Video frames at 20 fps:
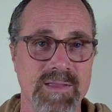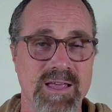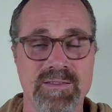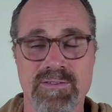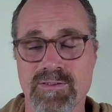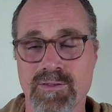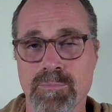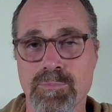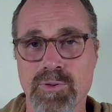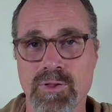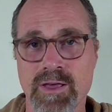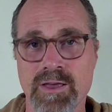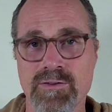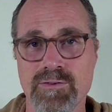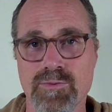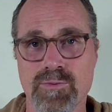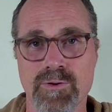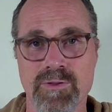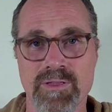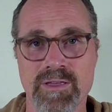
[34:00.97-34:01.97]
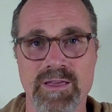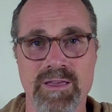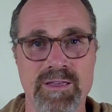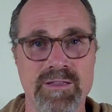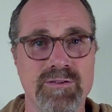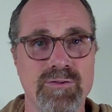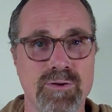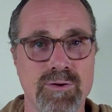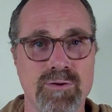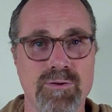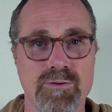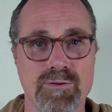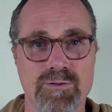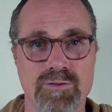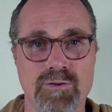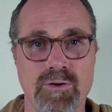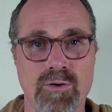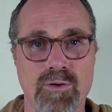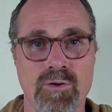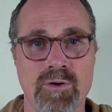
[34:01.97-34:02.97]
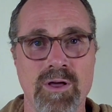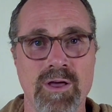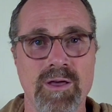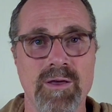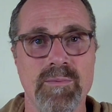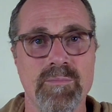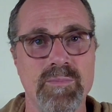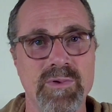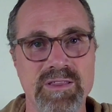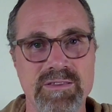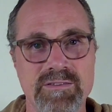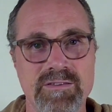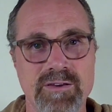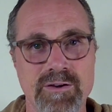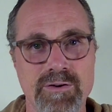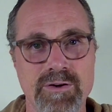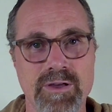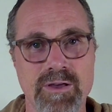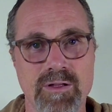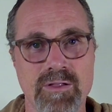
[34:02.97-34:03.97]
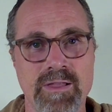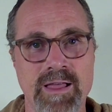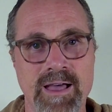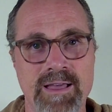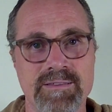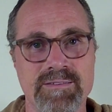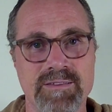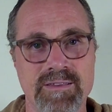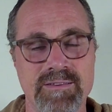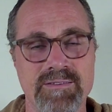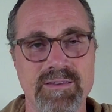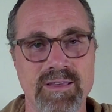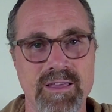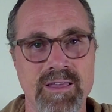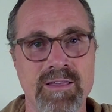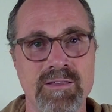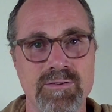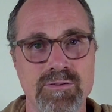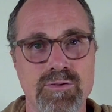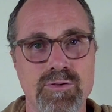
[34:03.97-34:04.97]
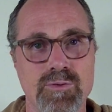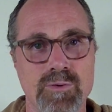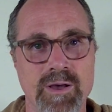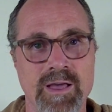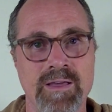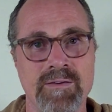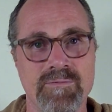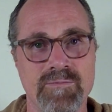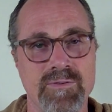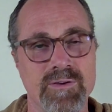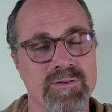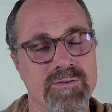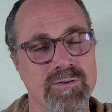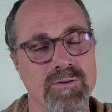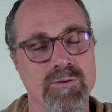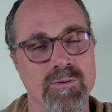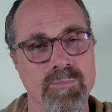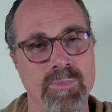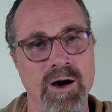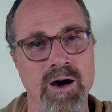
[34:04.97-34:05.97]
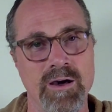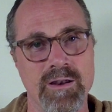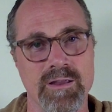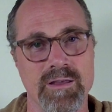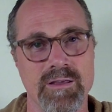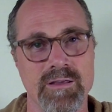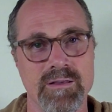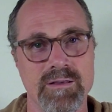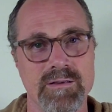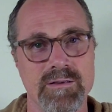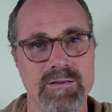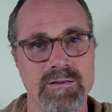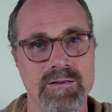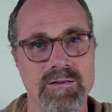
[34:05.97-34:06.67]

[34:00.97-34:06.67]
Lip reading: It's the place where the eternal soul materializes into a physical body.